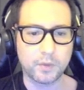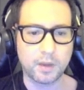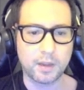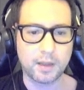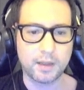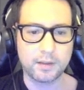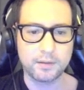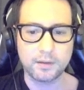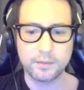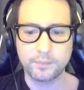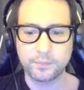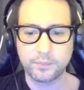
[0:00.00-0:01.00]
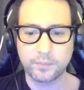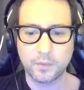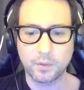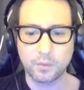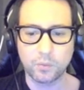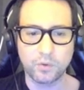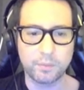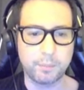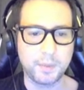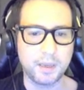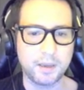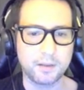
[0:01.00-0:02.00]
and we
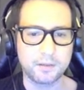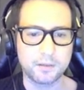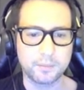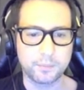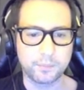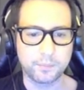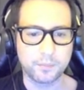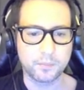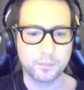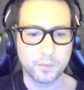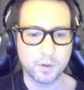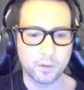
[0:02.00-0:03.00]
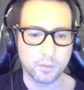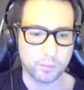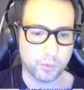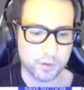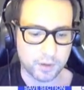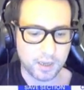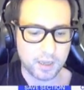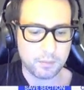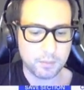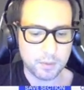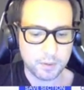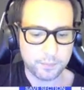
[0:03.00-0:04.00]
pick it with a name.